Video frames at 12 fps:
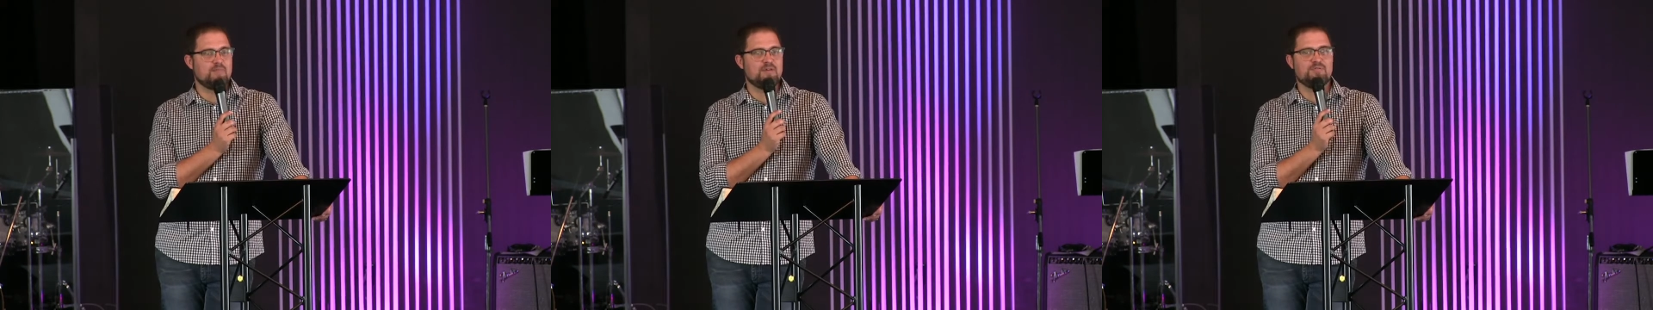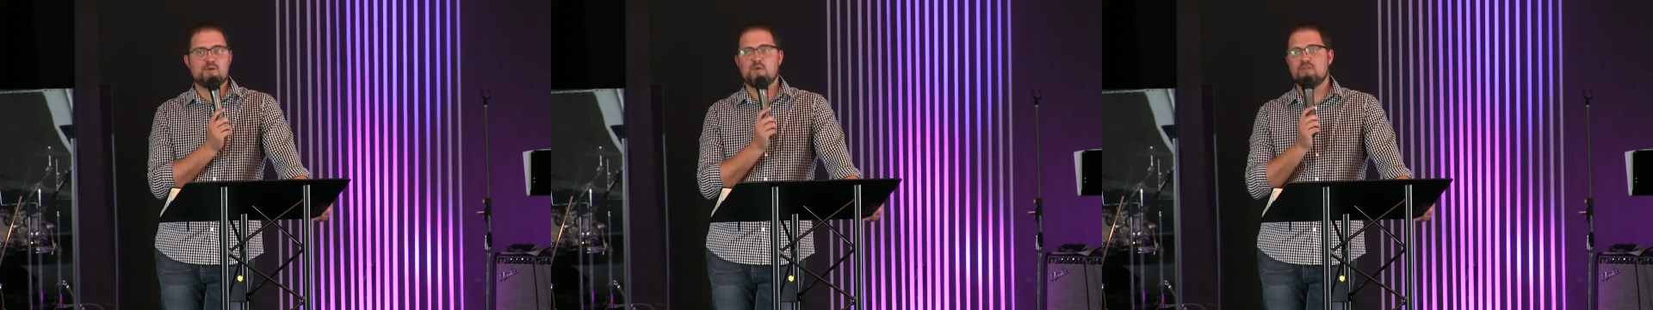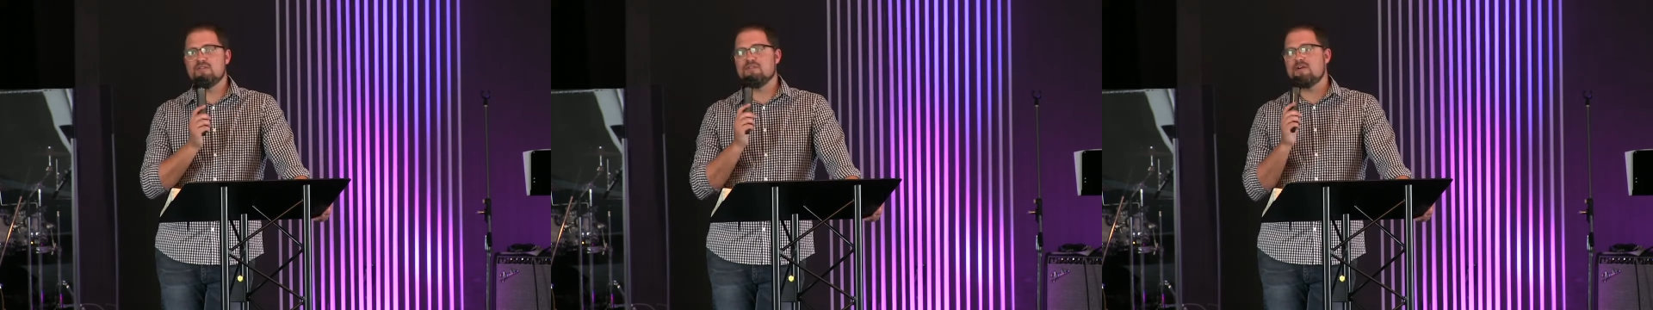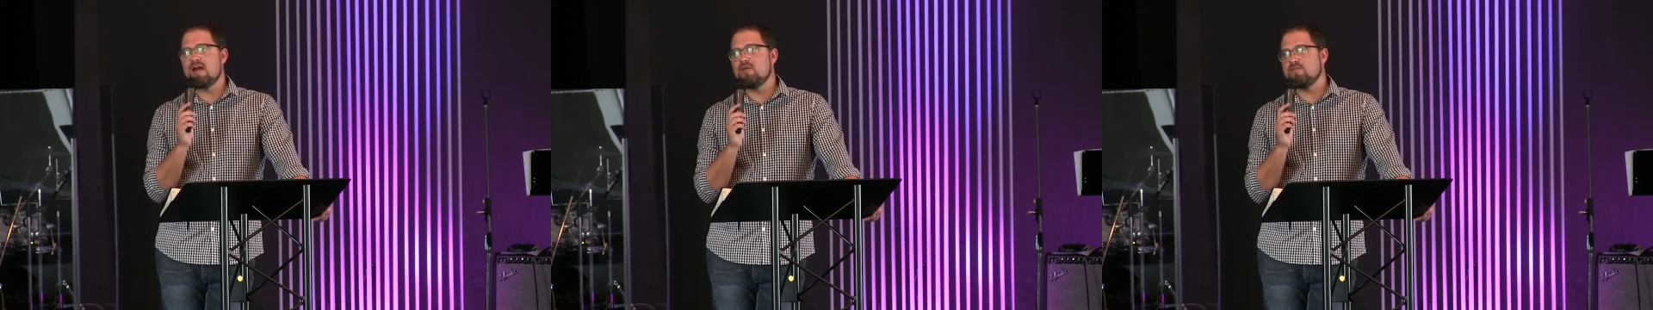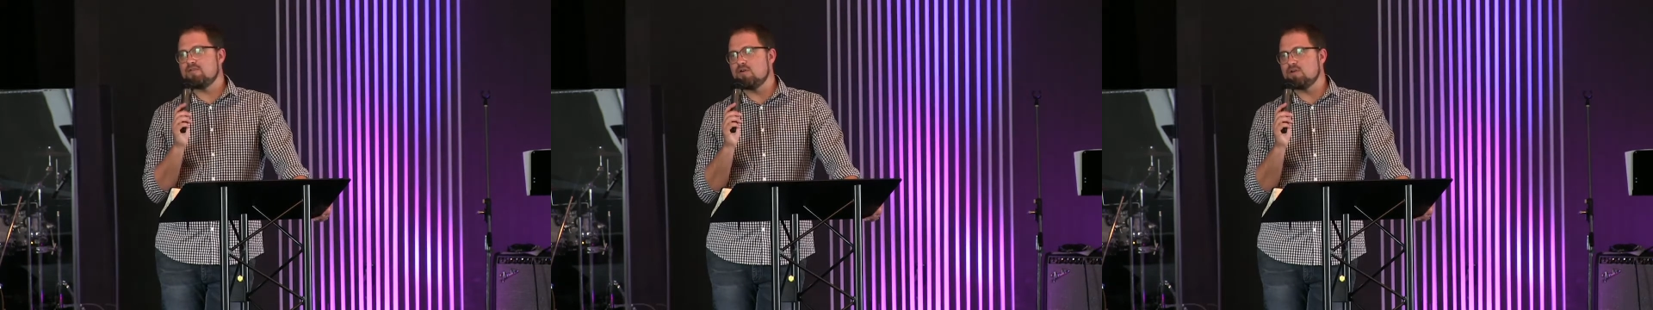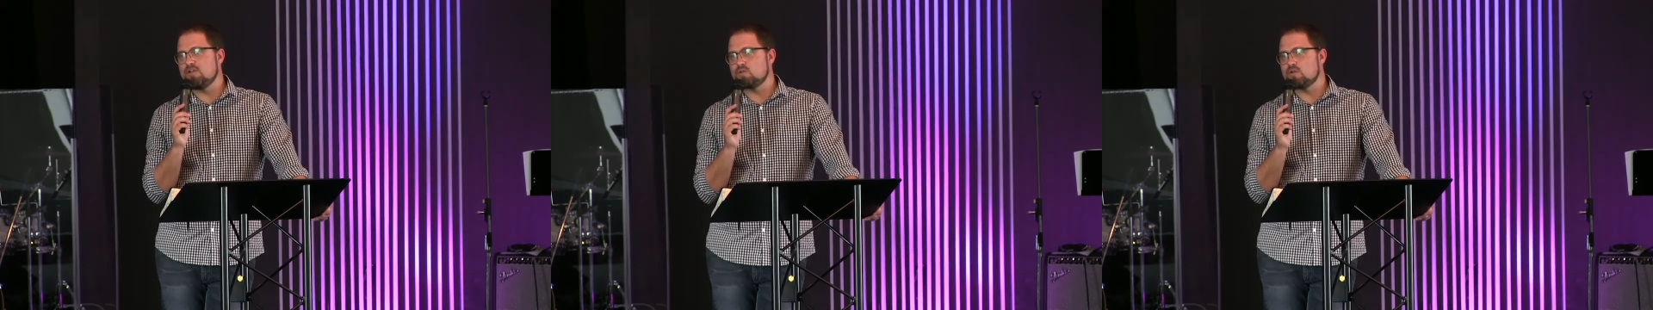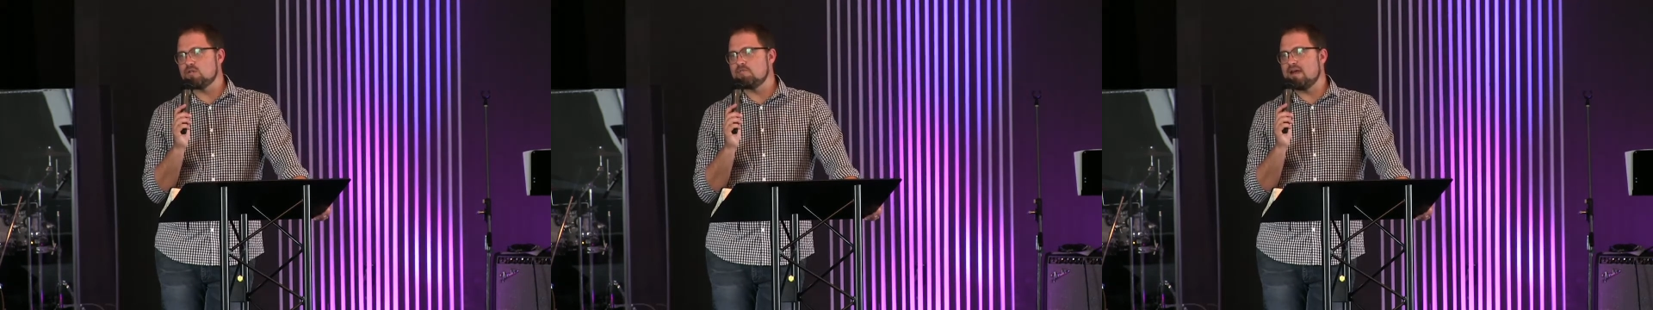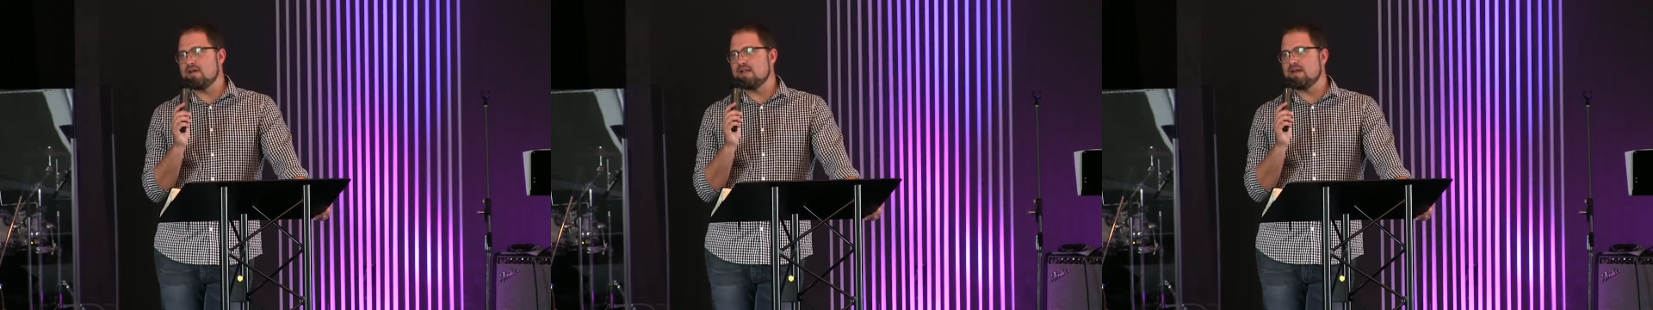to be thrown in the fiery furnace, wouldn't
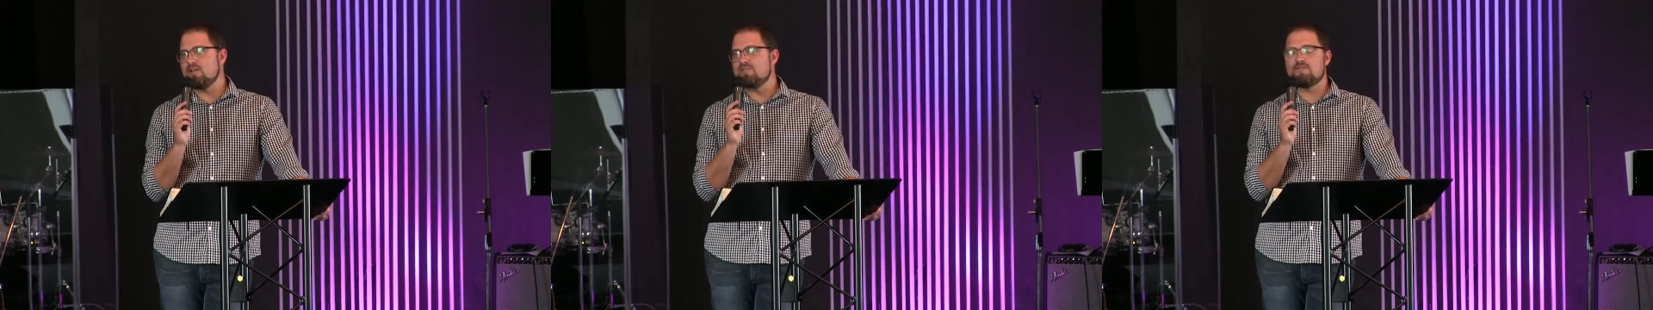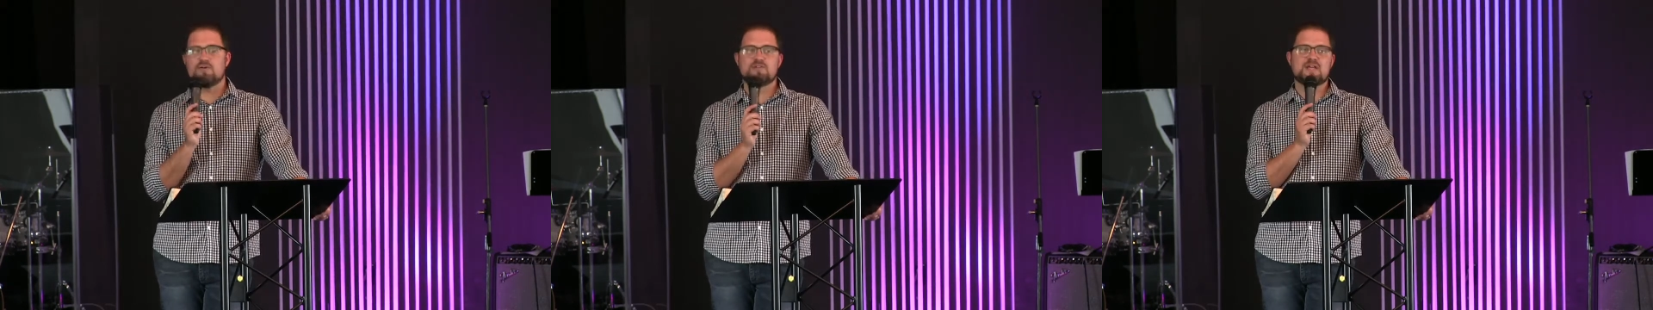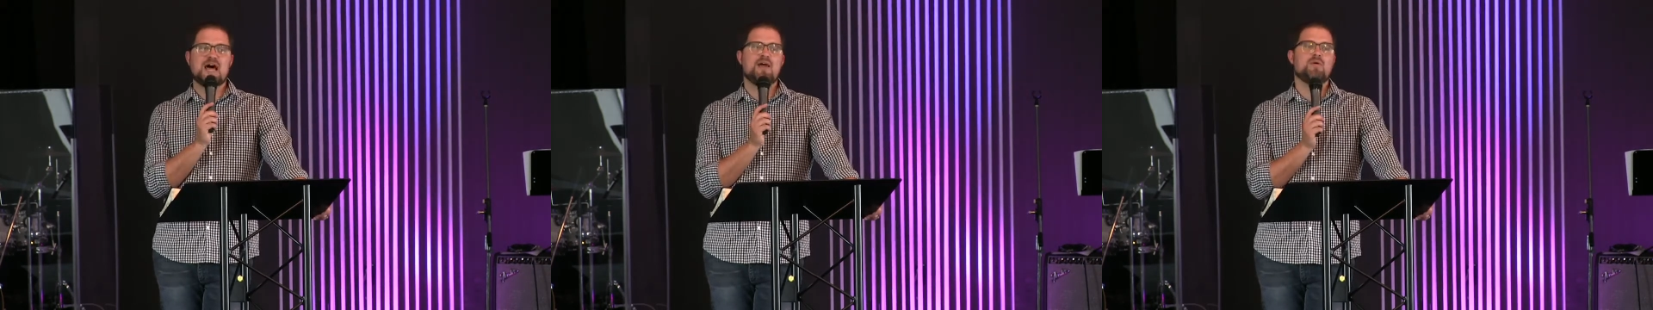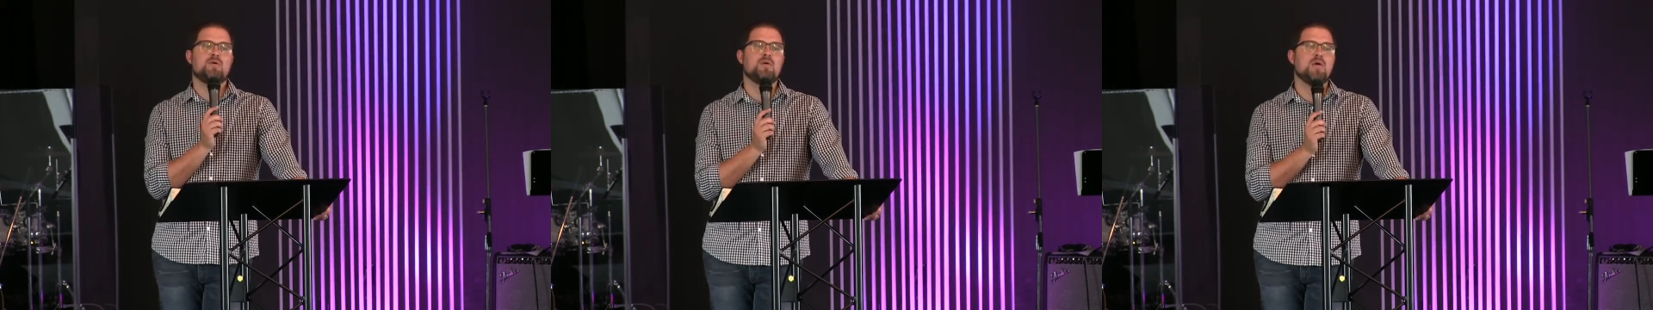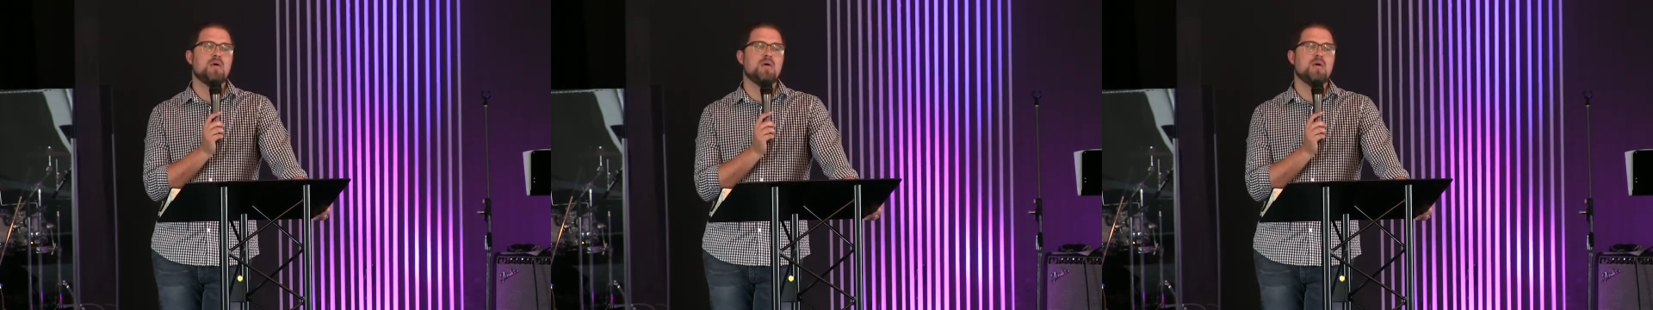bow down to the false idol?